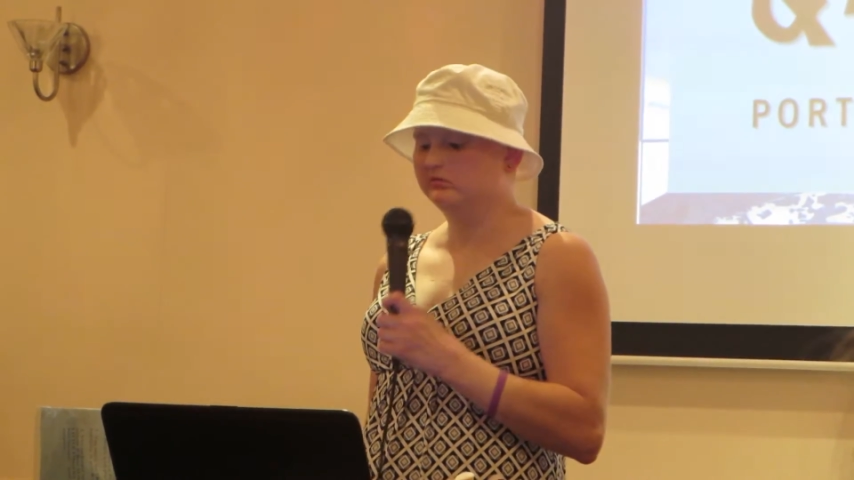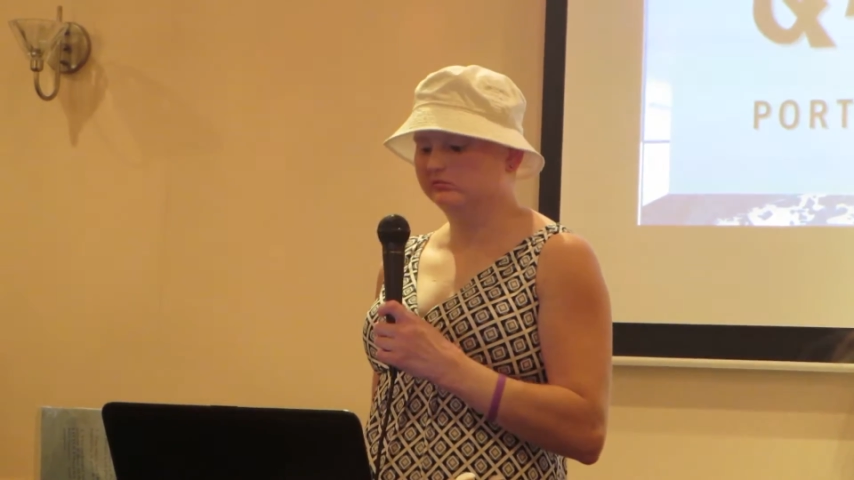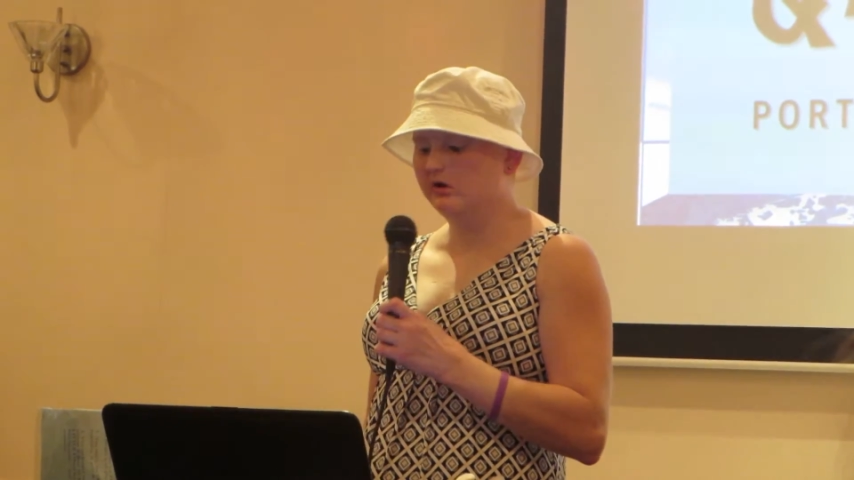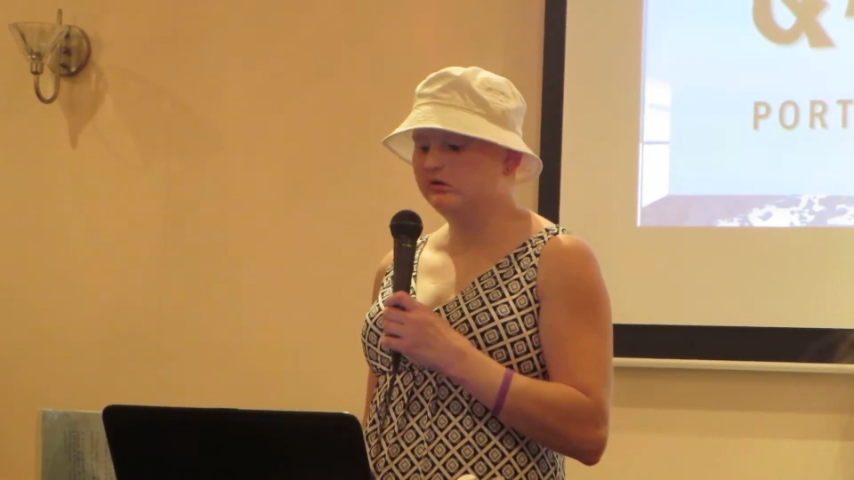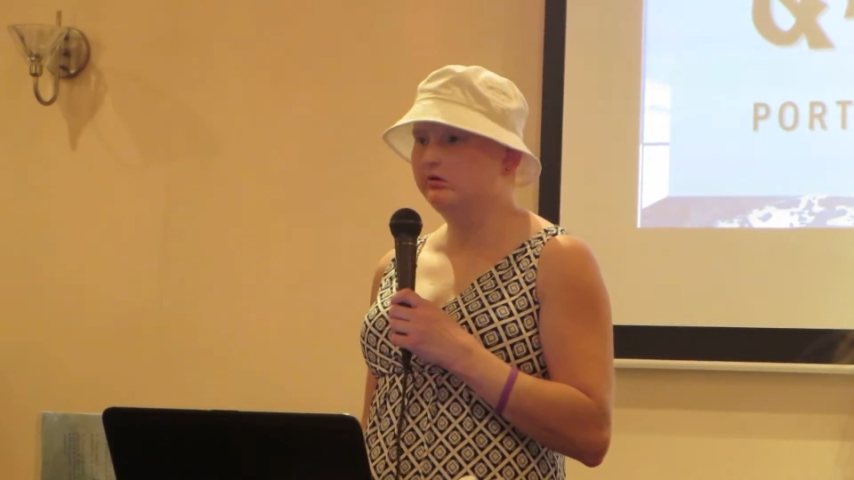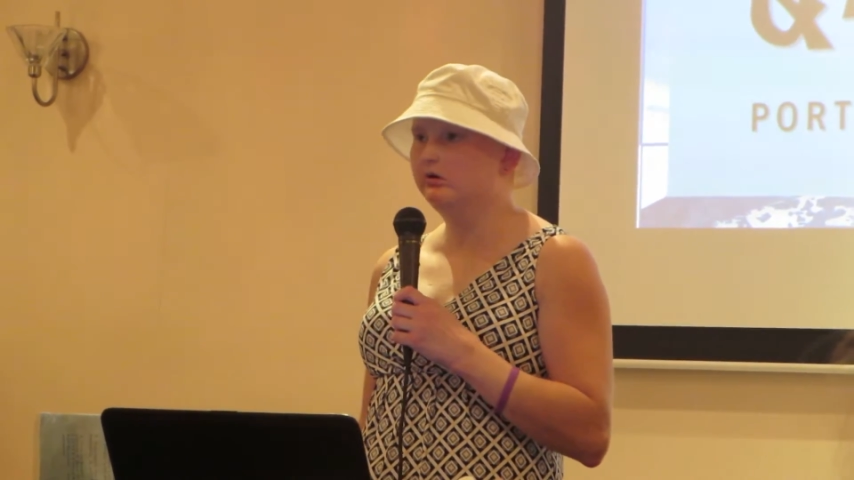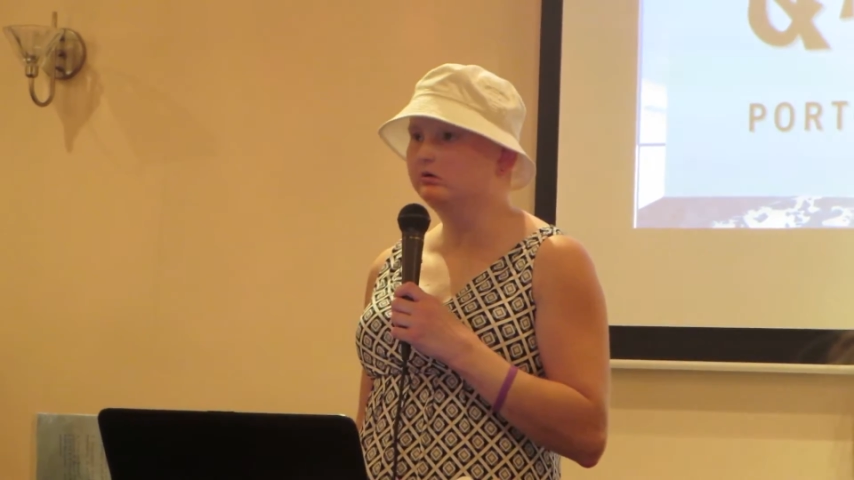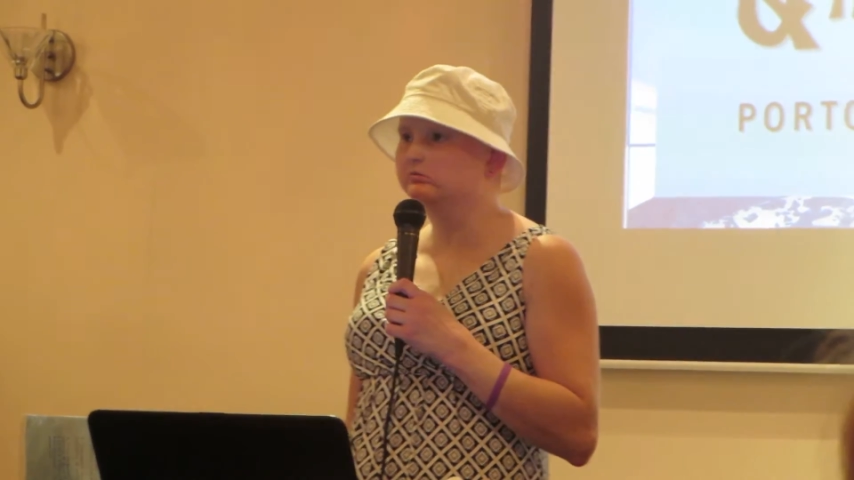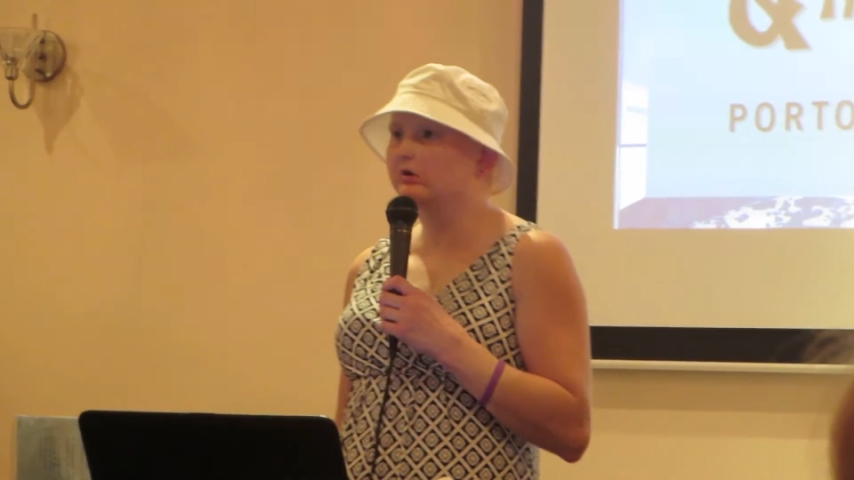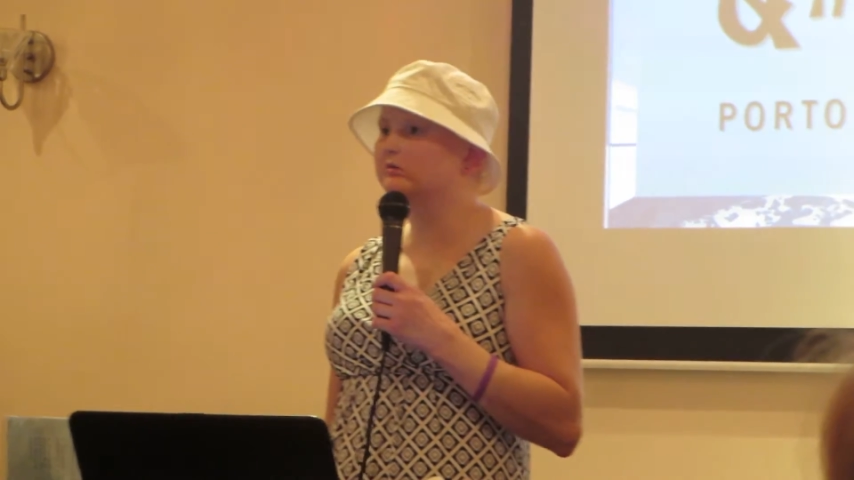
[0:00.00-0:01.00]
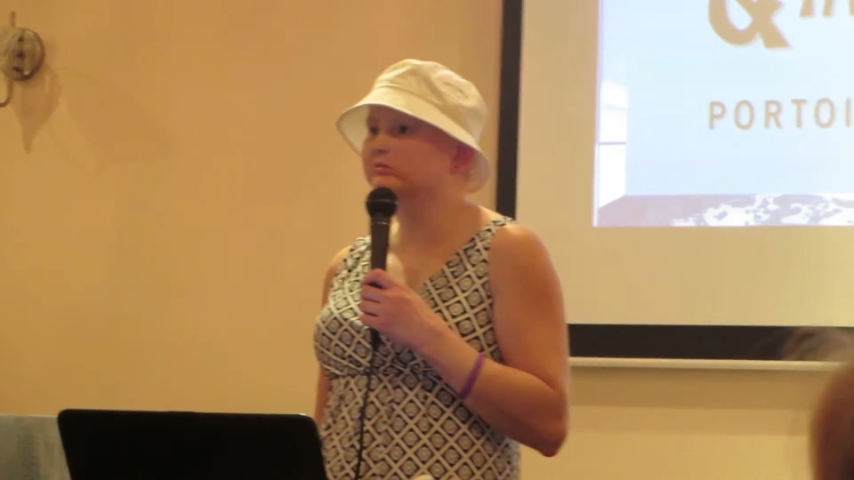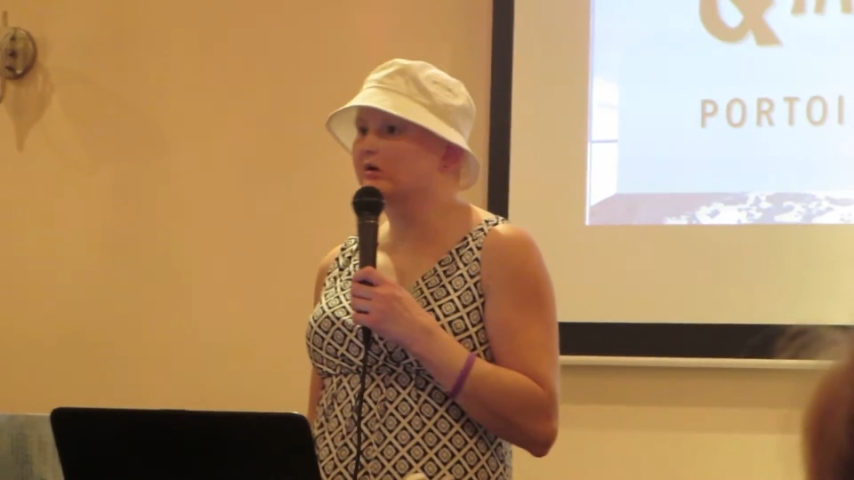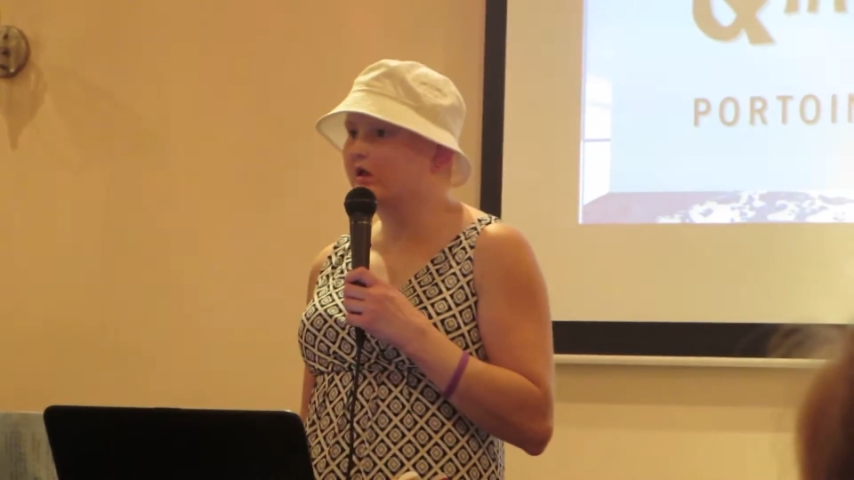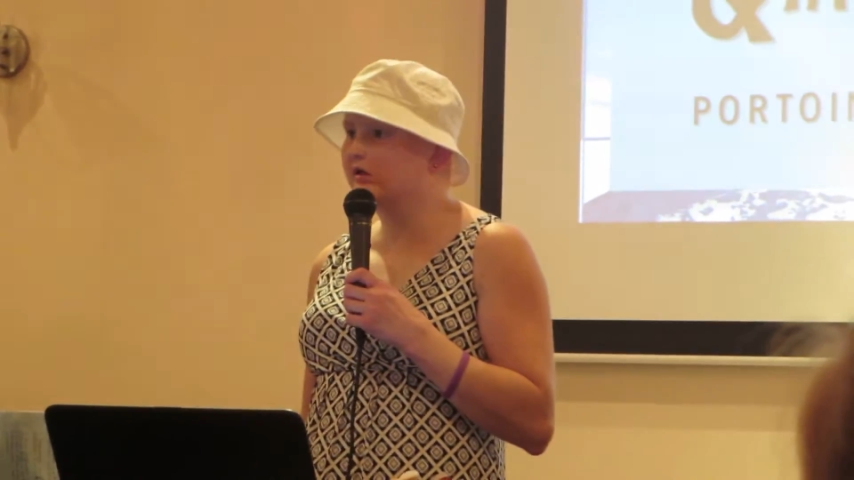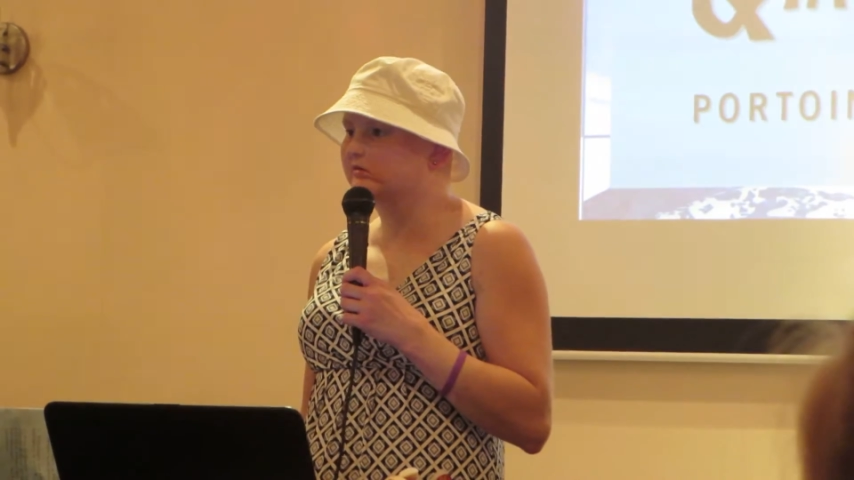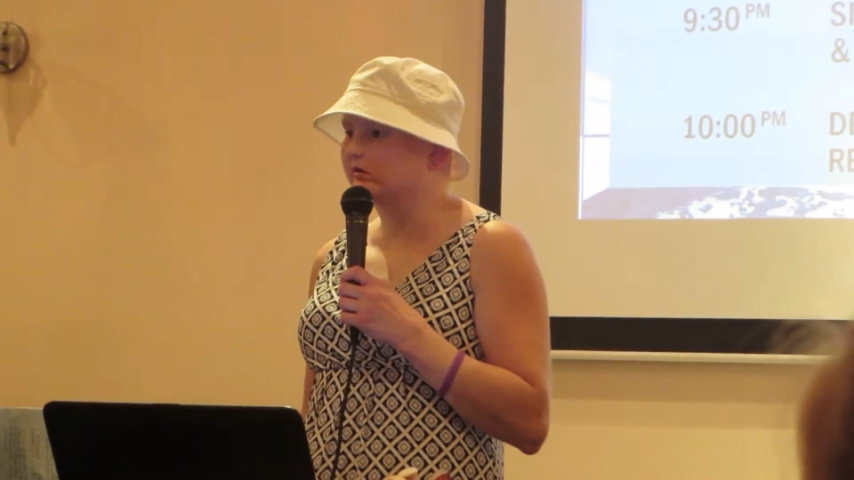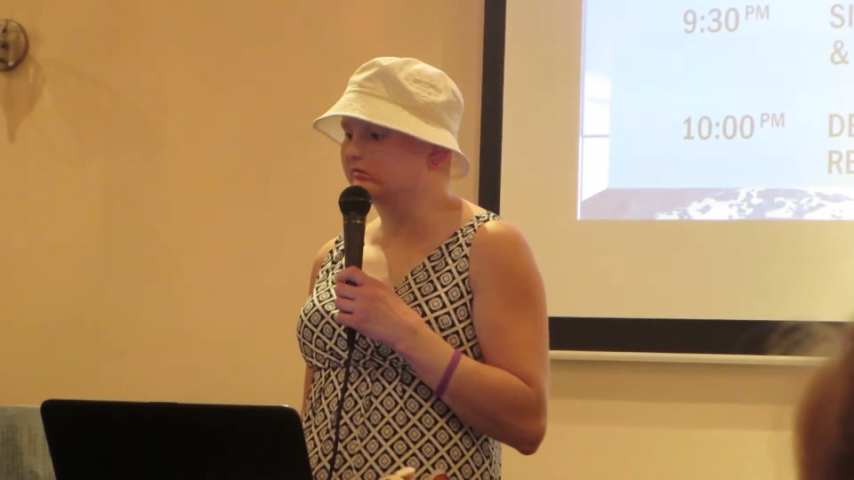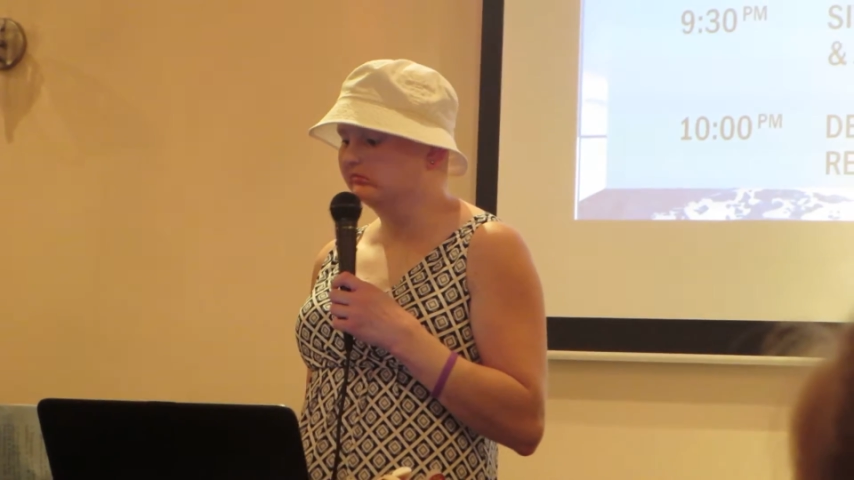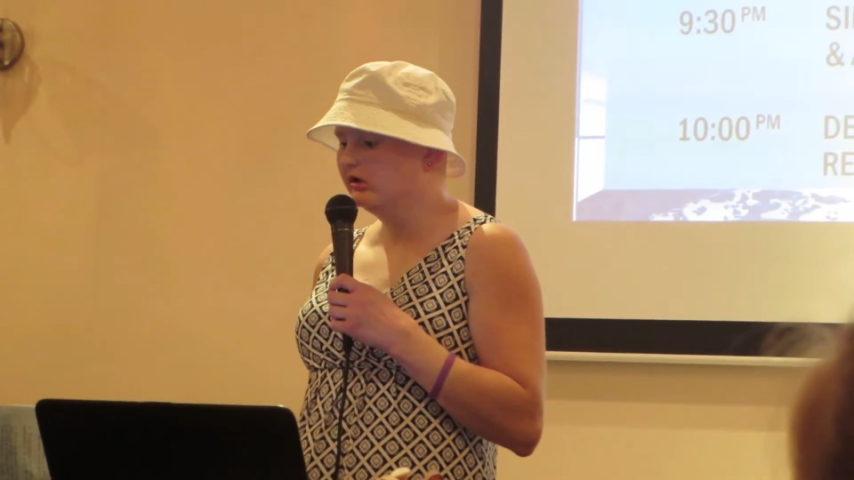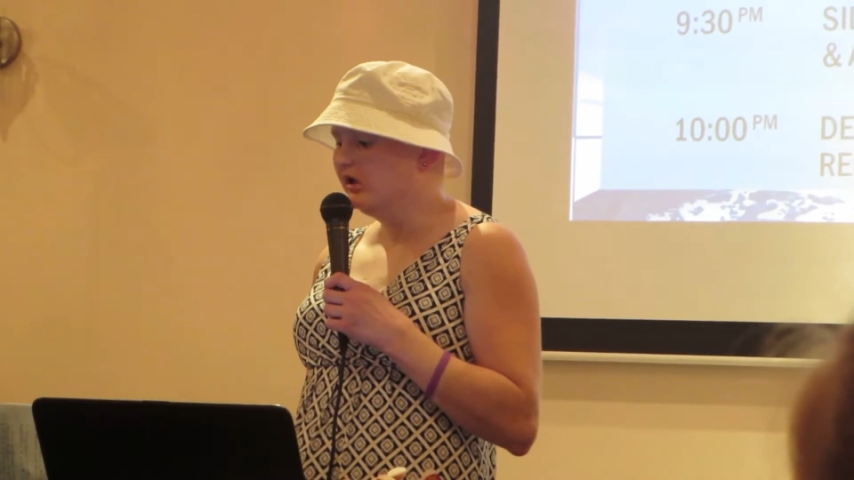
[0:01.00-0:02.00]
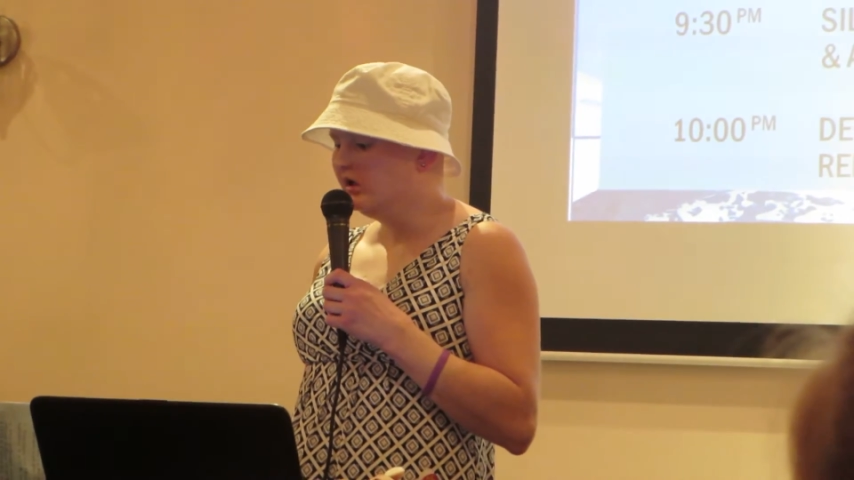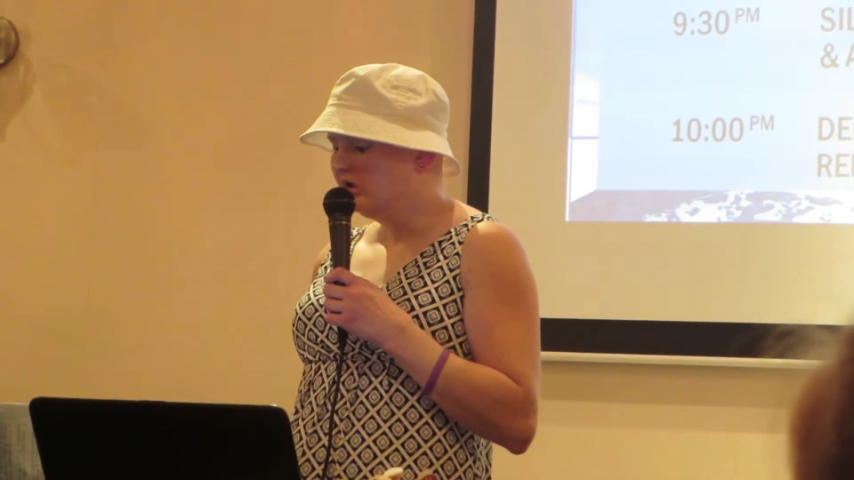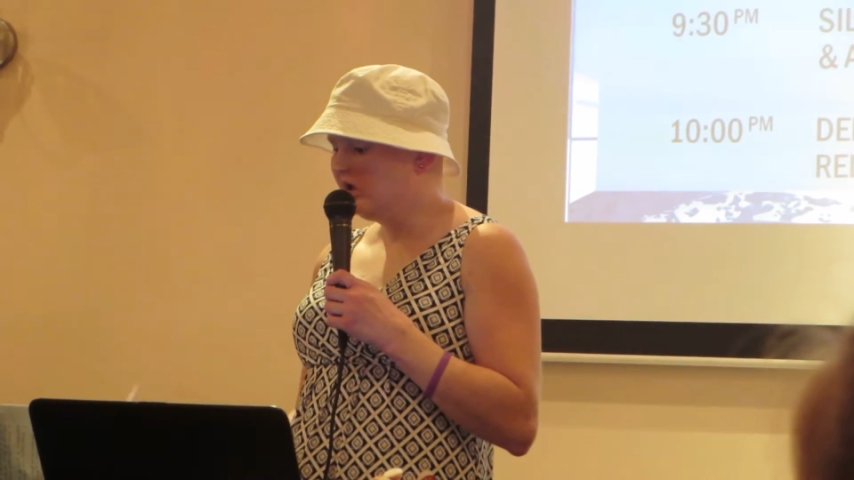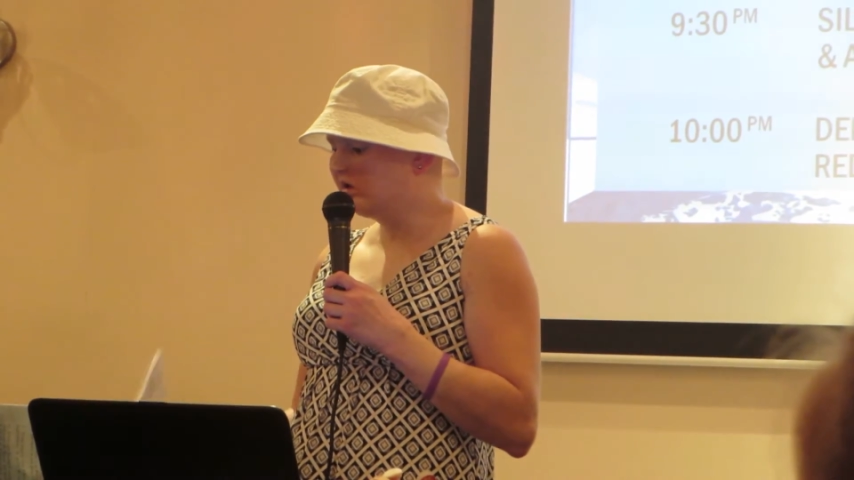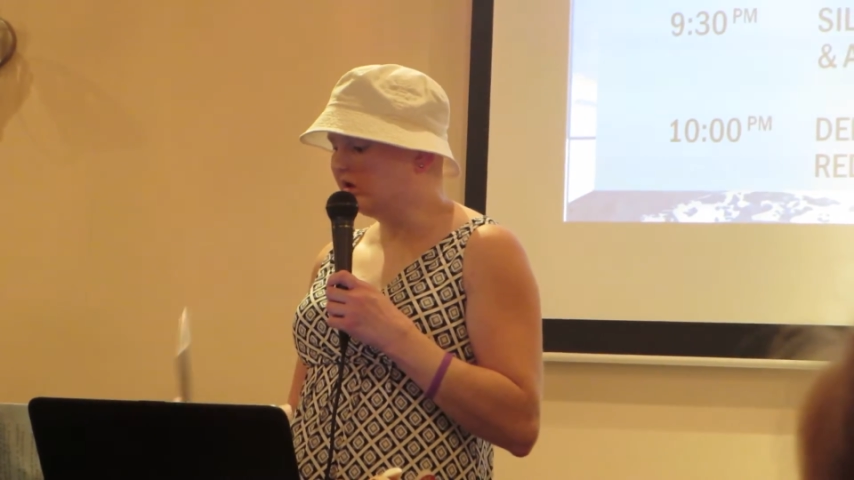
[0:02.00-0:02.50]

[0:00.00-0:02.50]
with you when you fight cancer. And a